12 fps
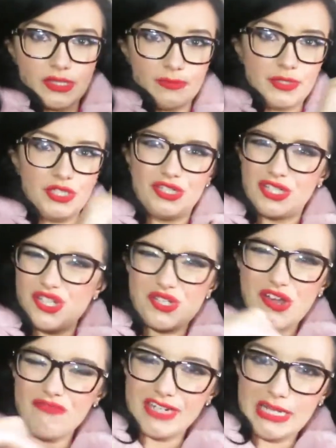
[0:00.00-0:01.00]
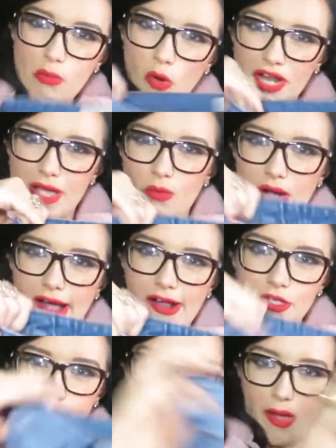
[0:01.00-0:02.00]
So, but because you don't really want it
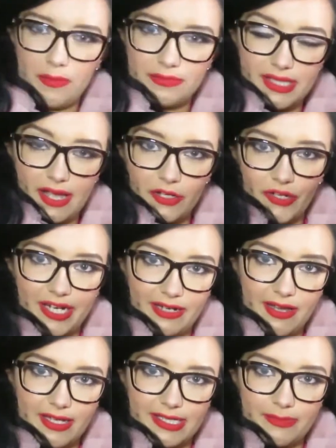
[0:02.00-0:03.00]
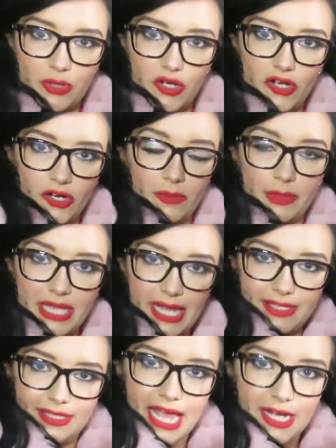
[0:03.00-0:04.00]
where your bum's like looking nice pert, but
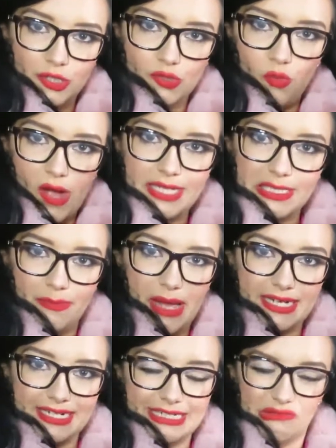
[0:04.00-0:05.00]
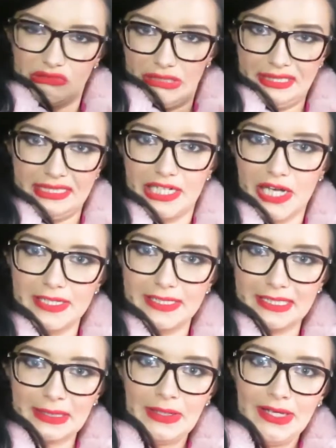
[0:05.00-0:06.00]
then the actual waistband is really
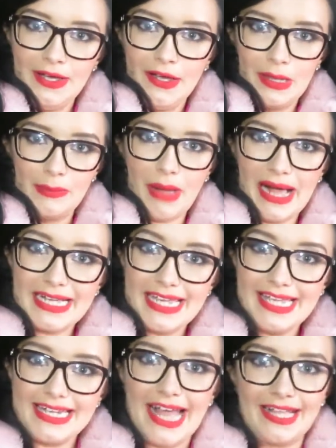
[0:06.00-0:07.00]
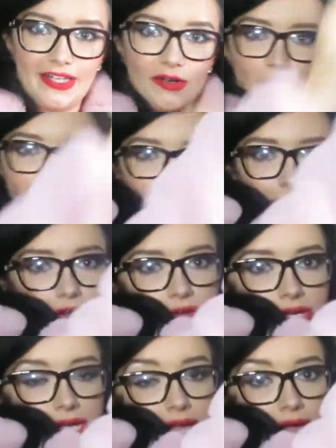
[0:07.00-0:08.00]
like baggy and hanging off you.